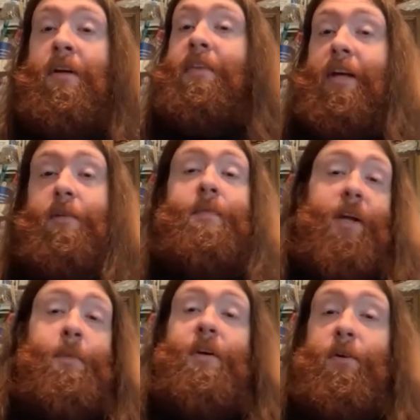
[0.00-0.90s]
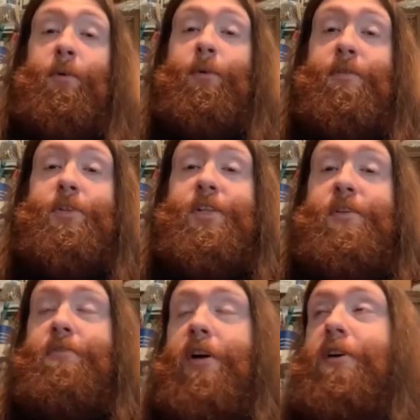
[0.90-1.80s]
That that'll be cool if she's
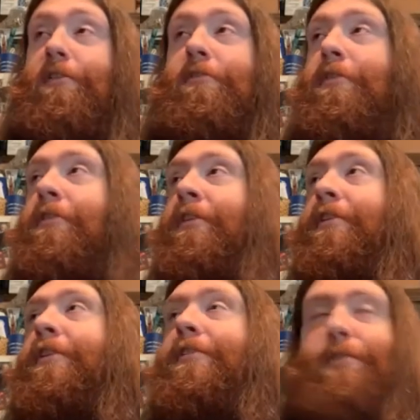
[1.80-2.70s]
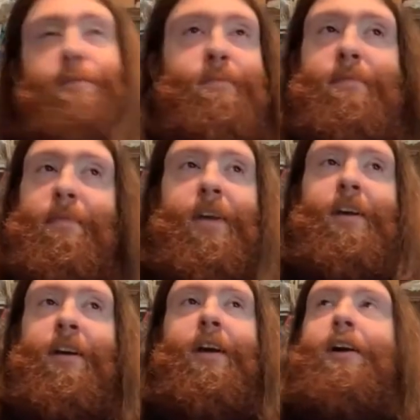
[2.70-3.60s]
involved, because
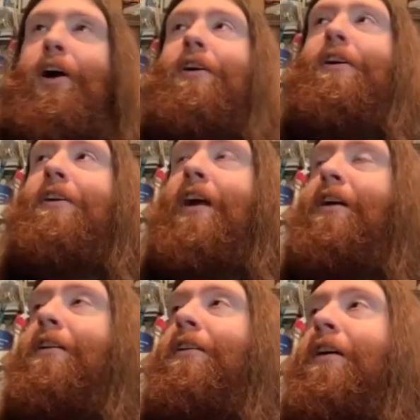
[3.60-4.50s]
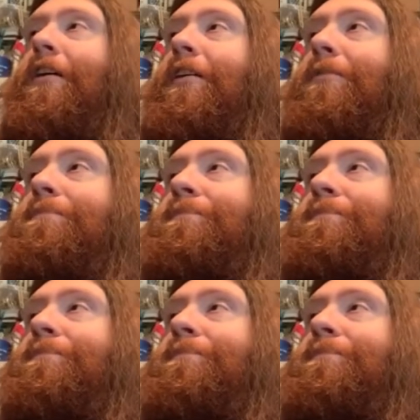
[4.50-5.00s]
her and uh,